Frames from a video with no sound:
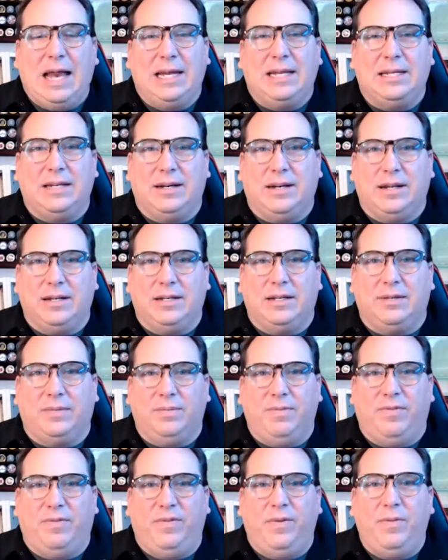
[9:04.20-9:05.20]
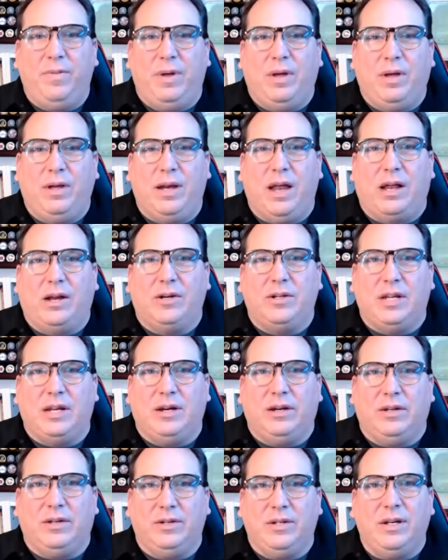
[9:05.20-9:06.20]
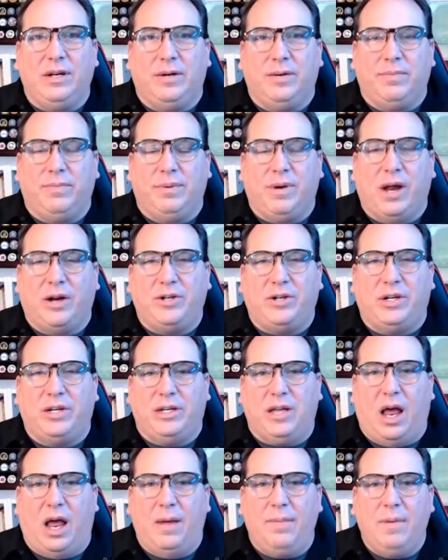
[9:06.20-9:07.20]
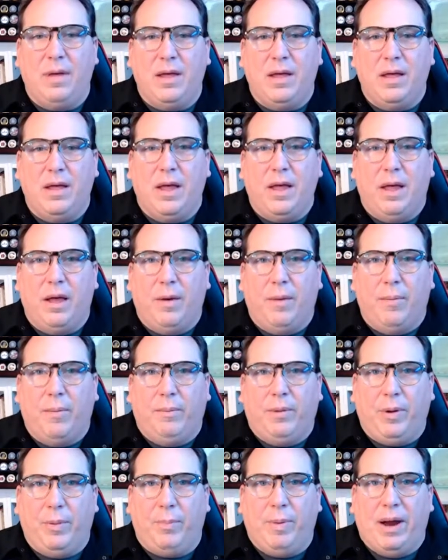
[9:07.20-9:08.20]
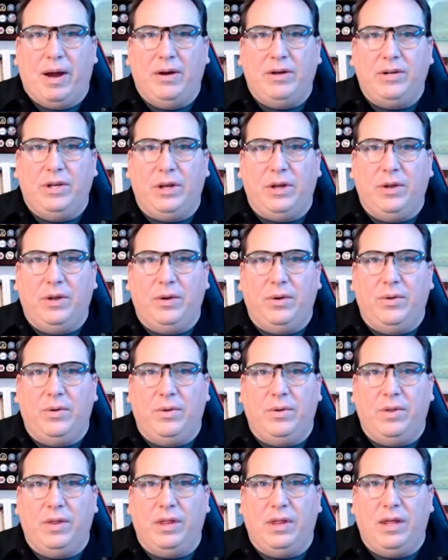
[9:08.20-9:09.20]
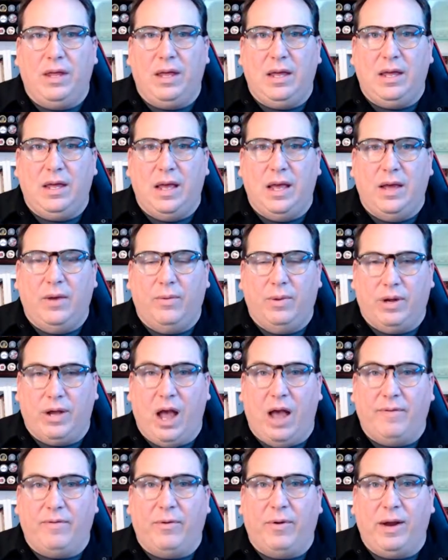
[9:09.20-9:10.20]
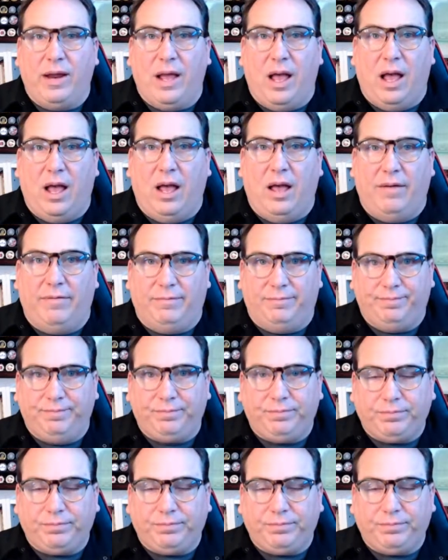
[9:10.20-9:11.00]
it's because it's a few $1 million that you're losing in production and time compared to the recovery of,